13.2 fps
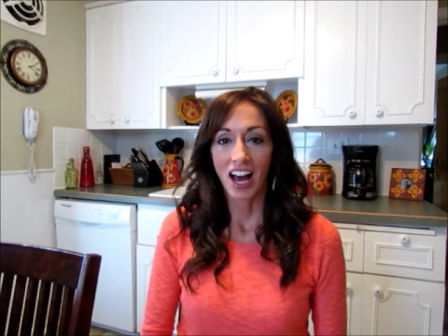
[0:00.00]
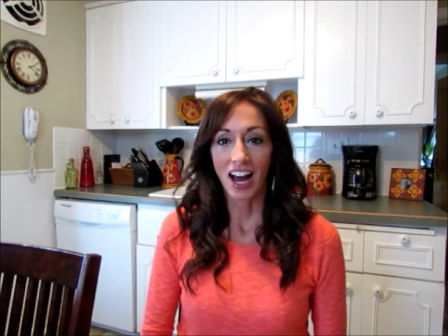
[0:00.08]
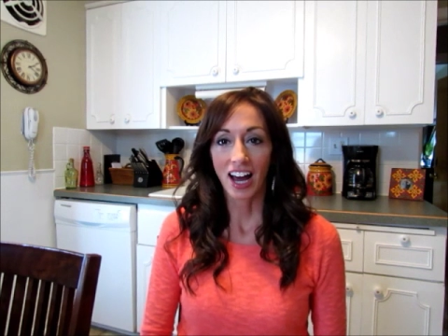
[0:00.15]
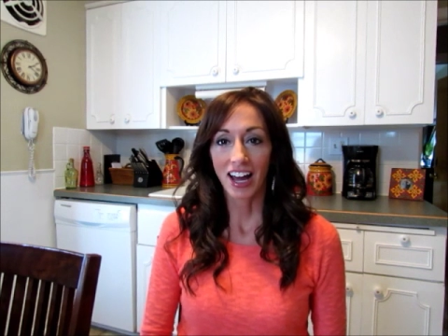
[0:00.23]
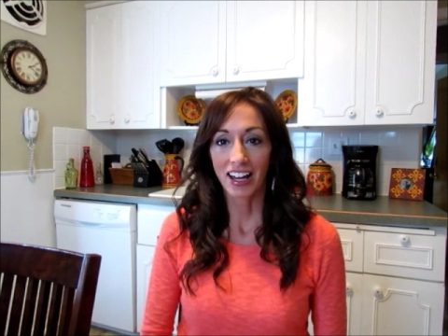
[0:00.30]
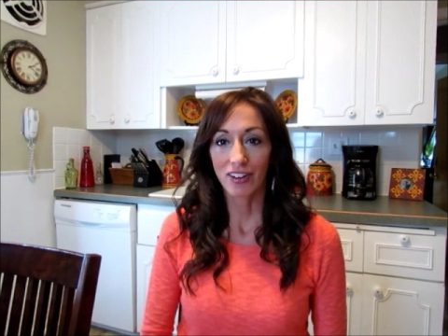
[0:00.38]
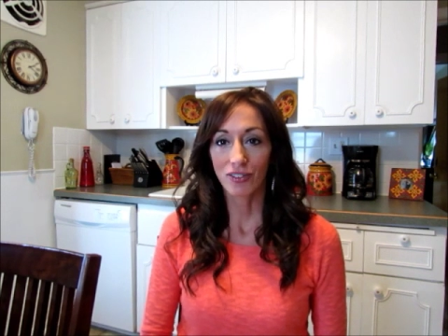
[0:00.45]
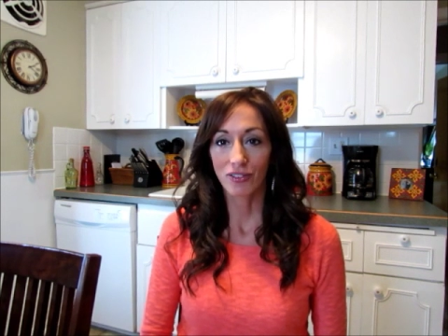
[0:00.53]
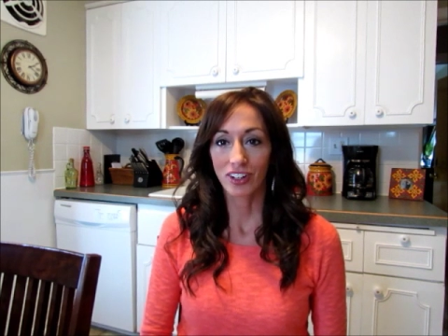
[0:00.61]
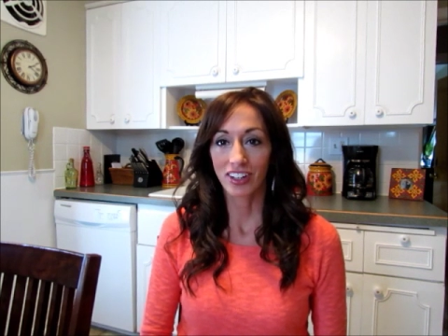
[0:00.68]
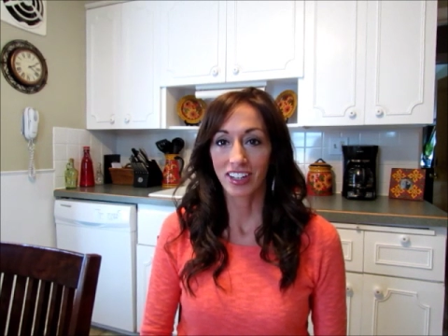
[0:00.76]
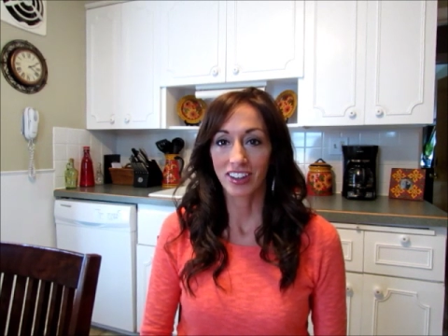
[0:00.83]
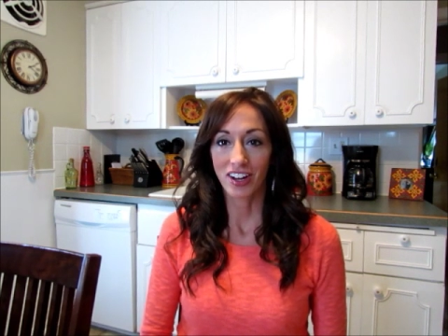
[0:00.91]
I
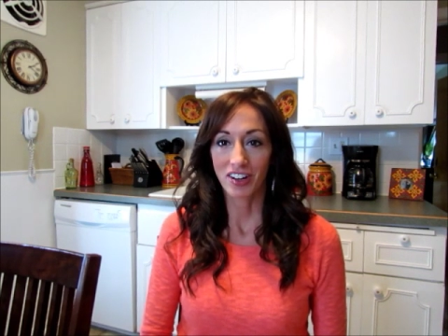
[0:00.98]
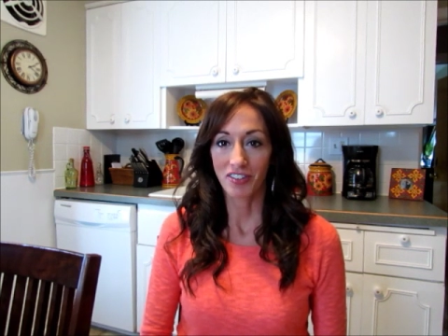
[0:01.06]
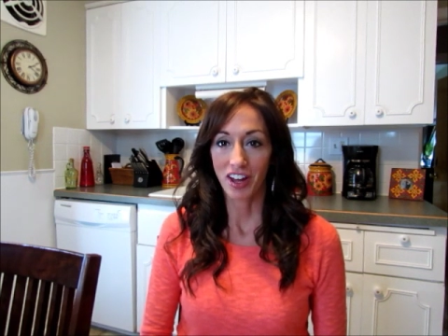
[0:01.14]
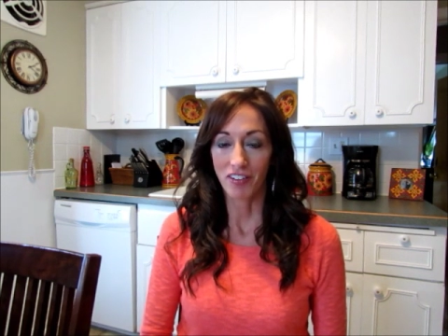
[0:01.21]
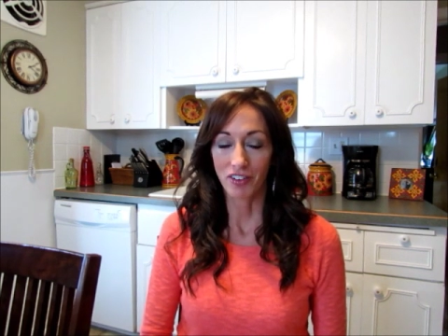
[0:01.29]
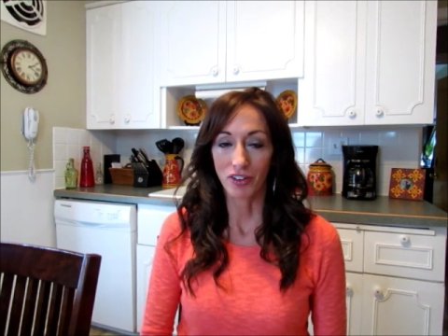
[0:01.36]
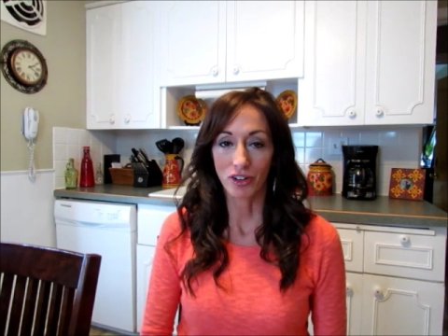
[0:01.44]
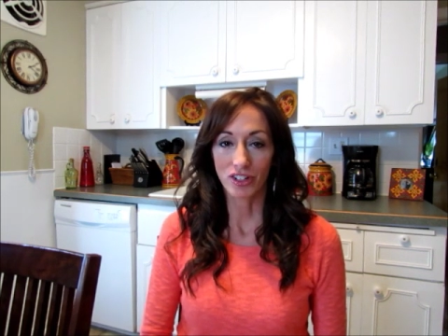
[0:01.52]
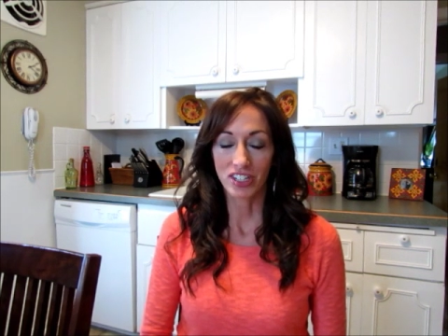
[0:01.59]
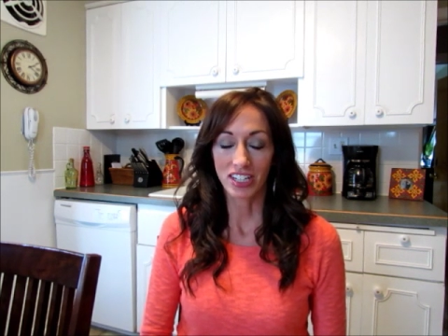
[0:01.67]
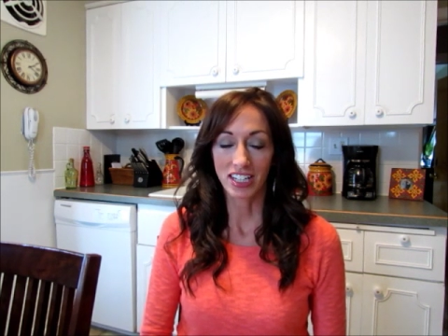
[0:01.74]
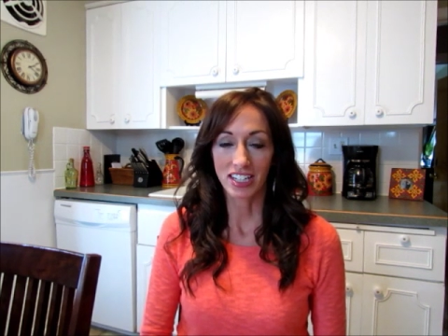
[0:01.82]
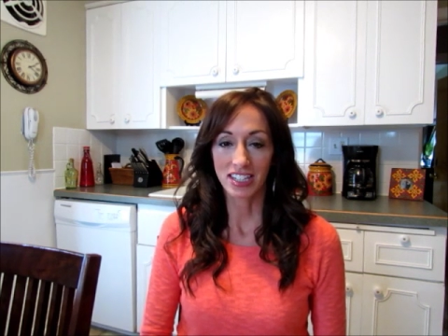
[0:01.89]
really love having
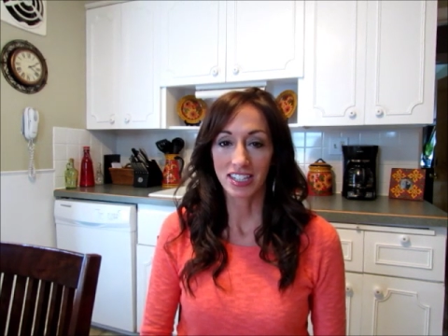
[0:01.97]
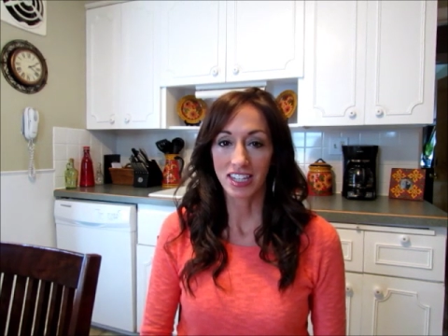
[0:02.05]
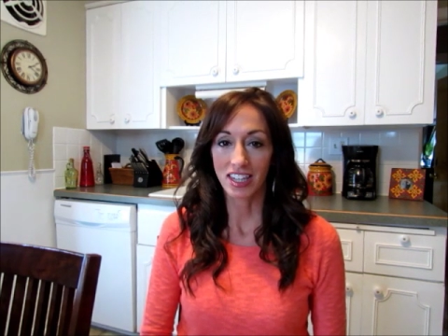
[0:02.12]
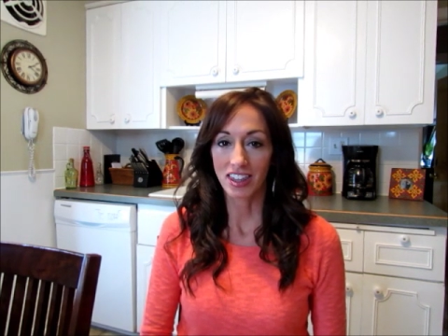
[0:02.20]
routines.